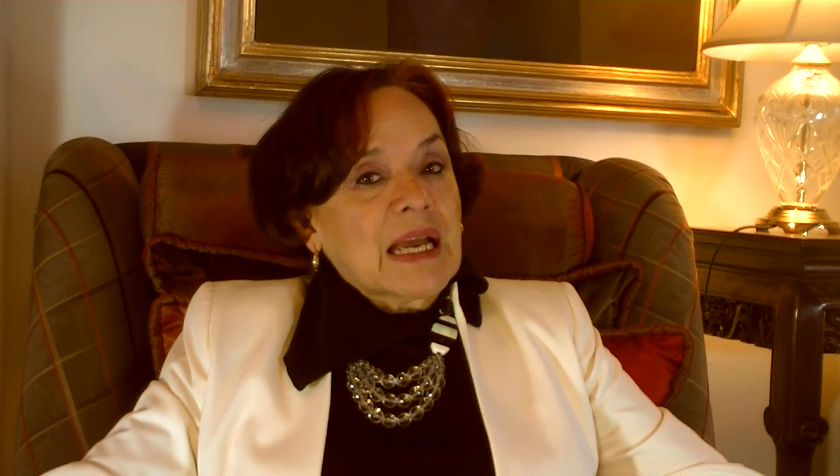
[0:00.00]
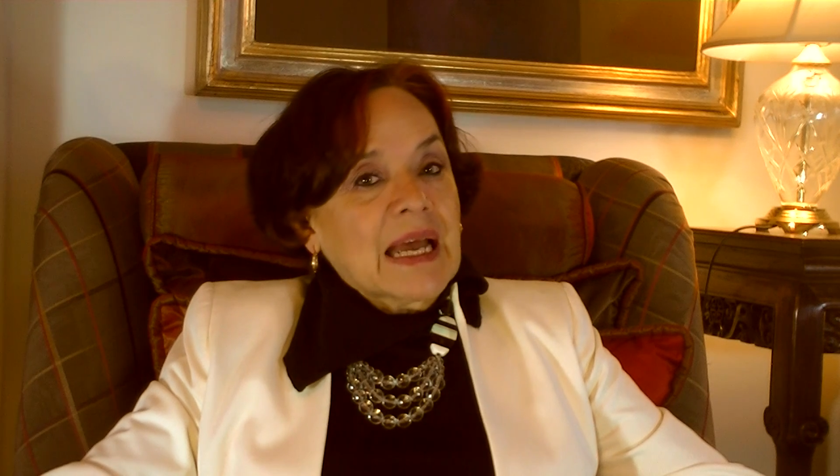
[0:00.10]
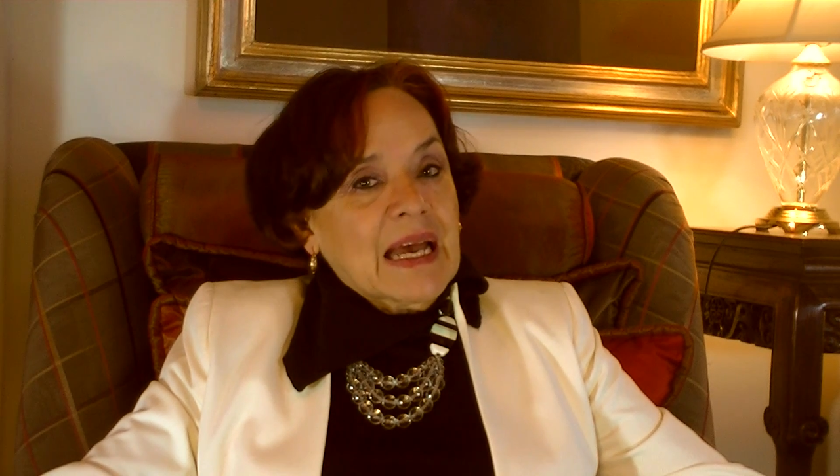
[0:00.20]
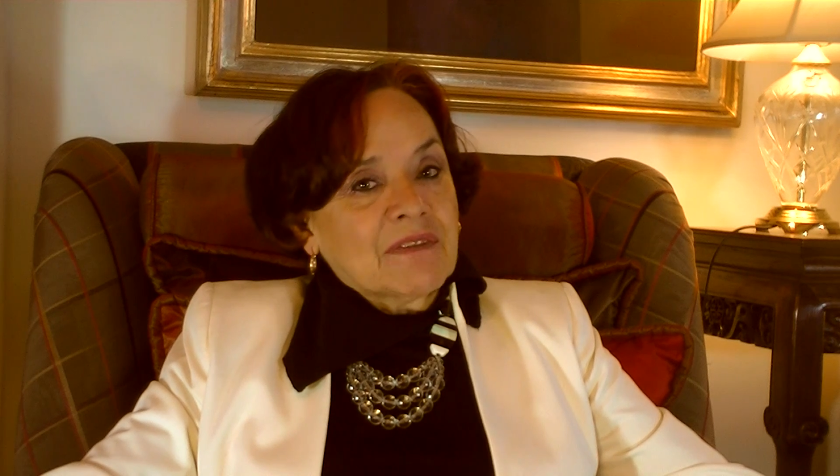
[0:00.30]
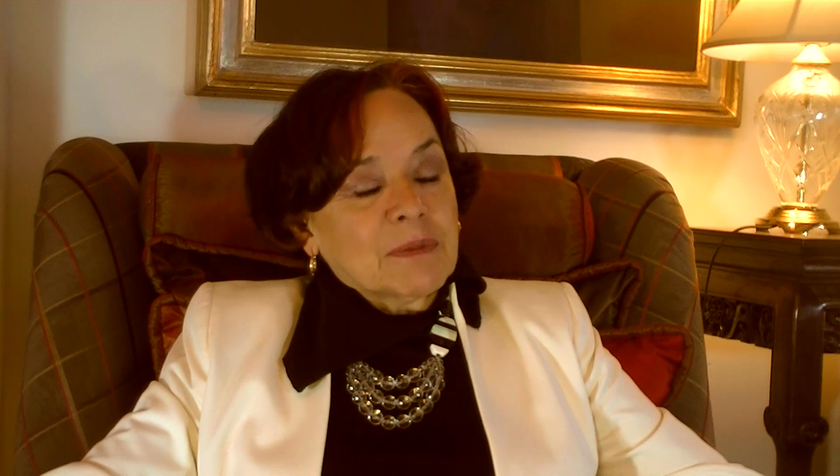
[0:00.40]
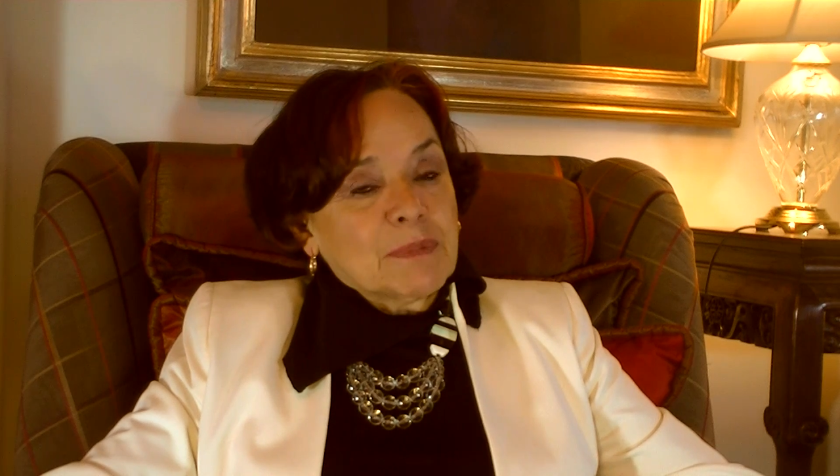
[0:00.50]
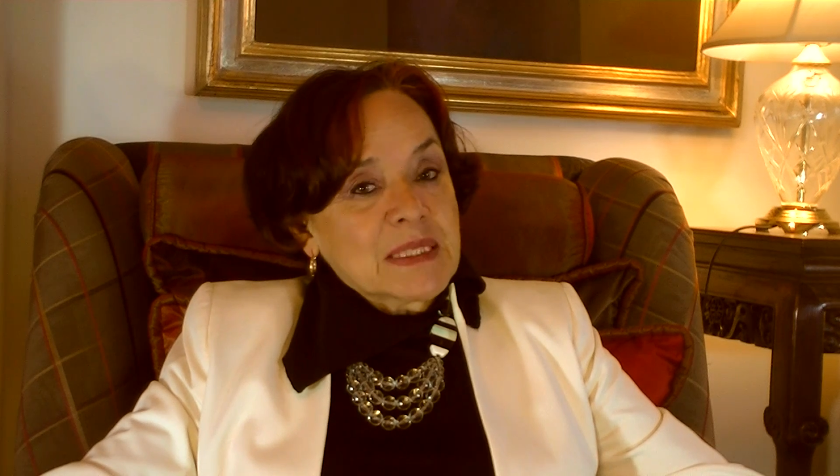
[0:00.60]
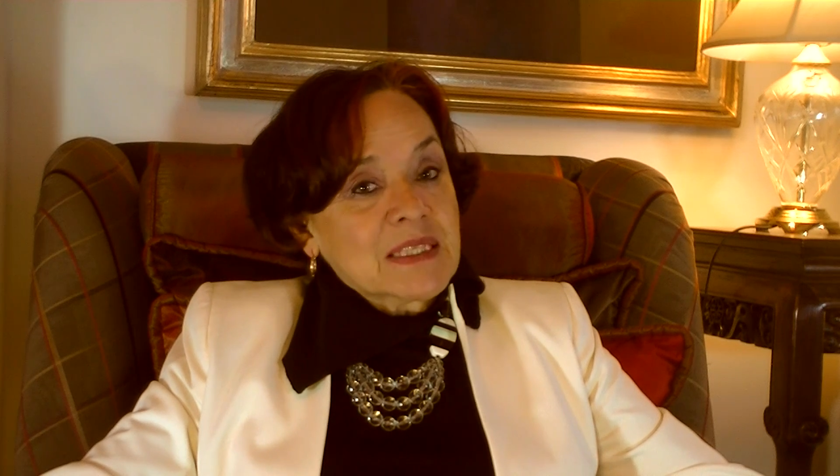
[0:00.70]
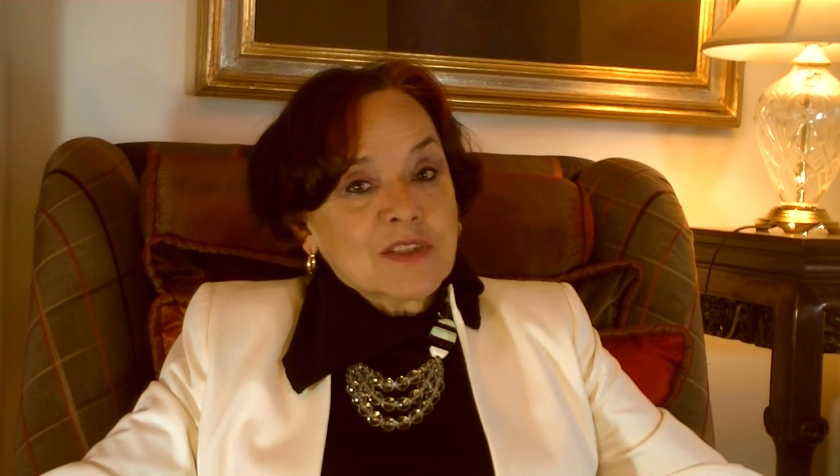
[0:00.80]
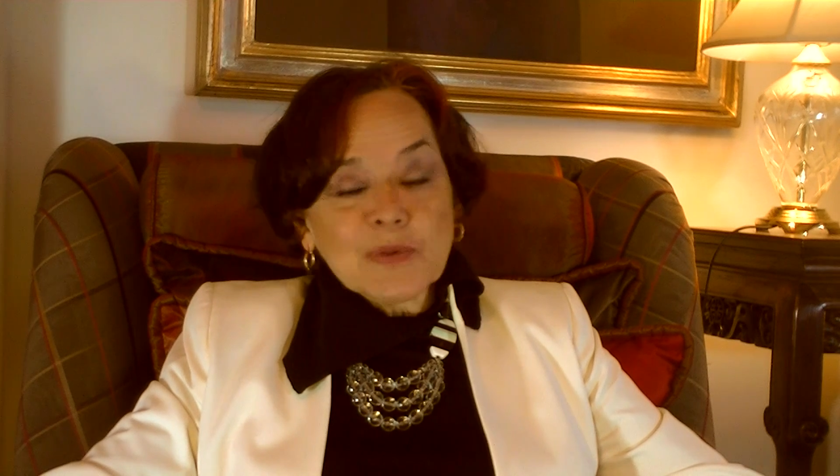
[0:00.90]
have a
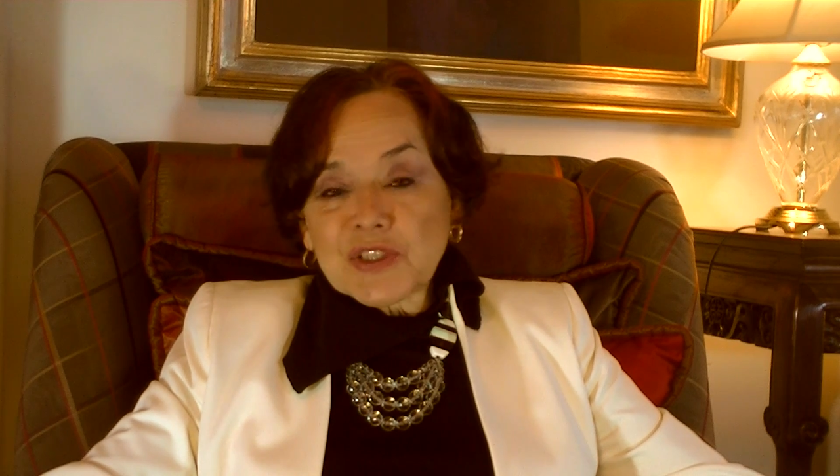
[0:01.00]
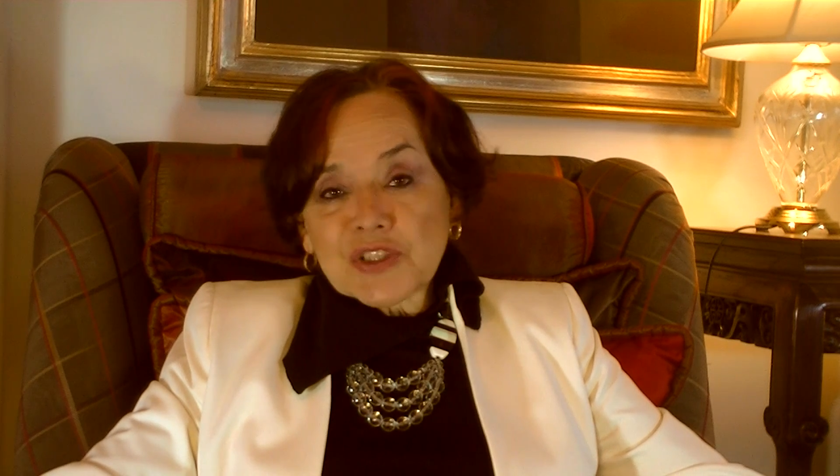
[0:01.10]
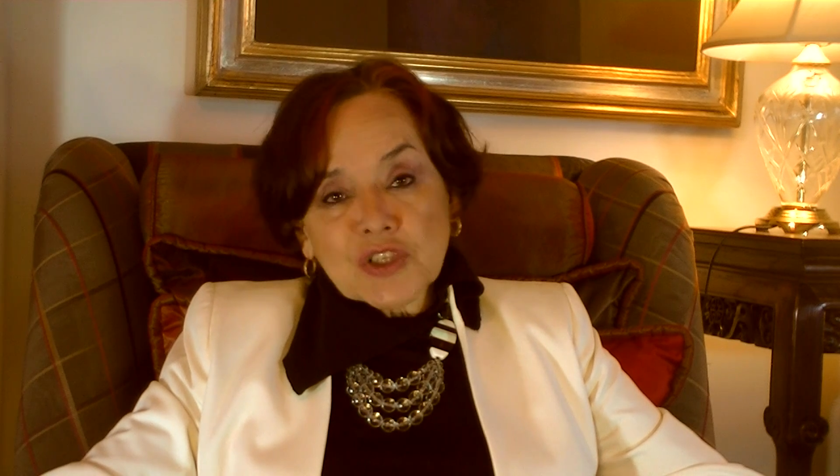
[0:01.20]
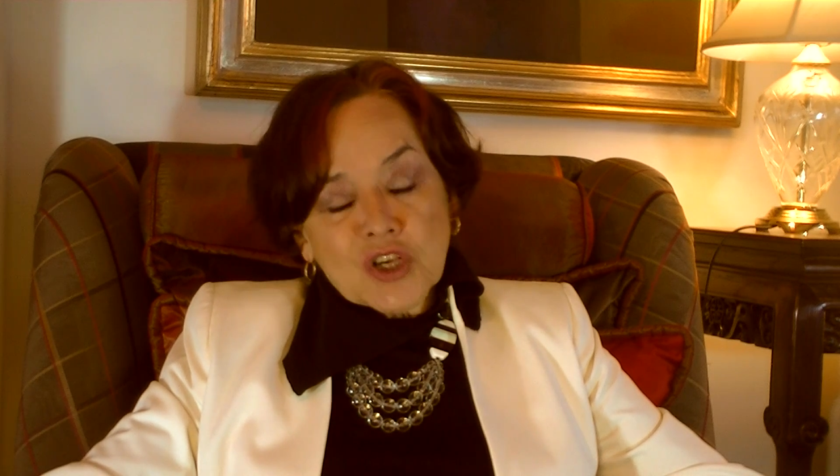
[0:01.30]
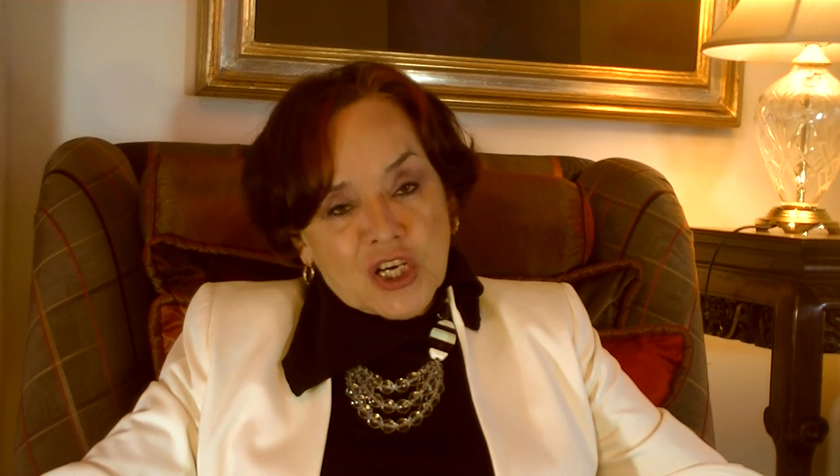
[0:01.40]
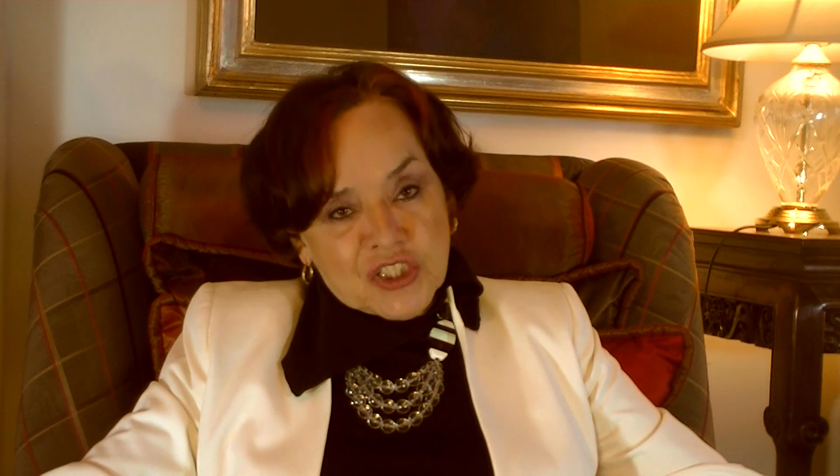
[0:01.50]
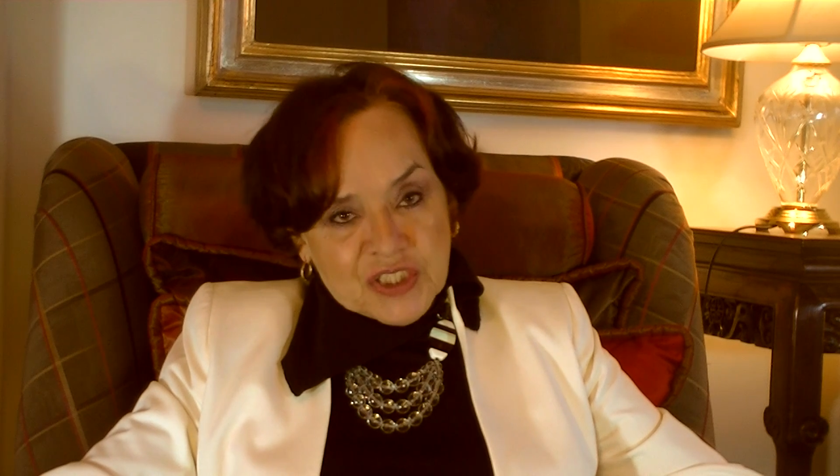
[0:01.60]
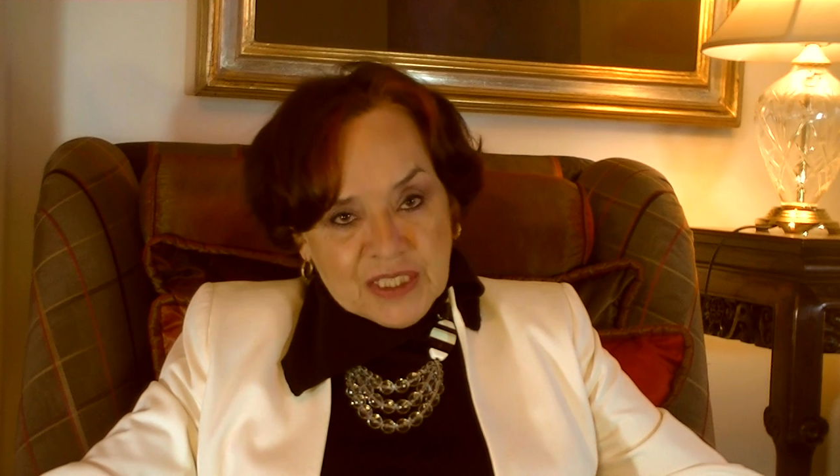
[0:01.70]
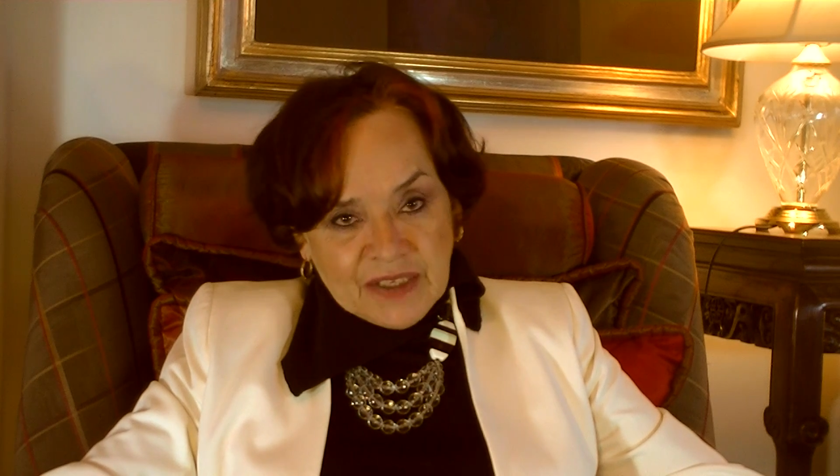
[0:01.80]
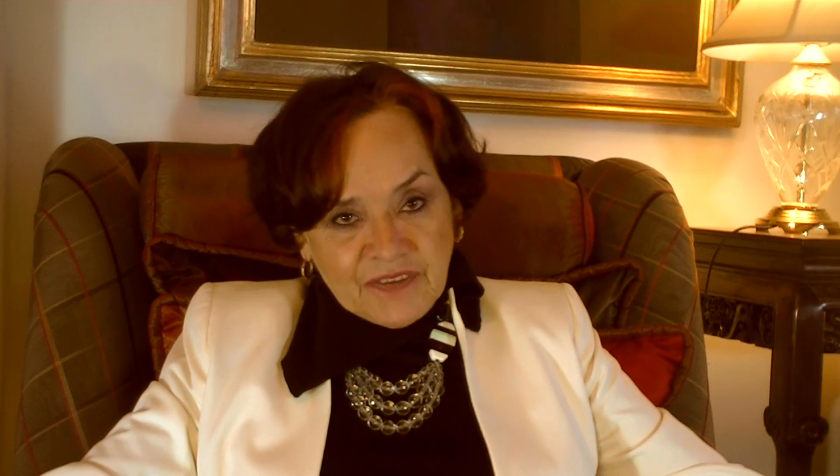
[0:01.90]
business which is large
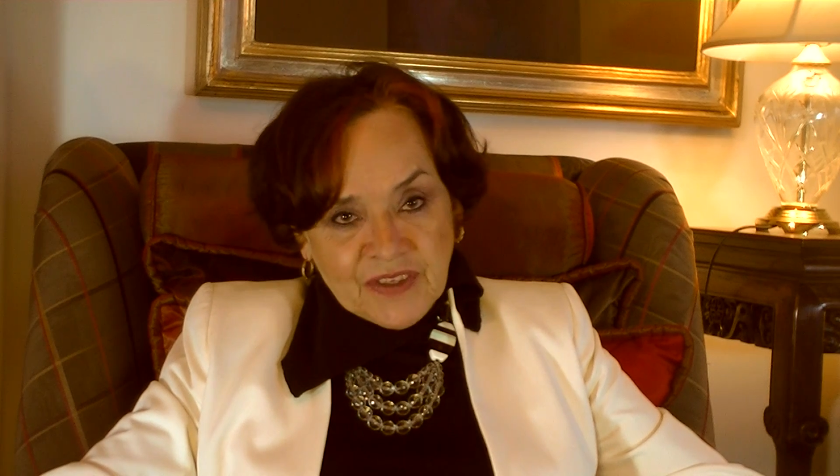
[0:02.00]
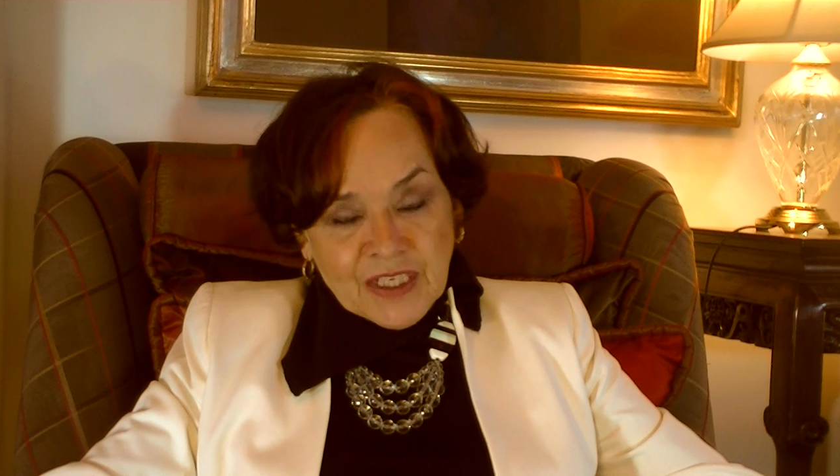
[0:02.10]
enough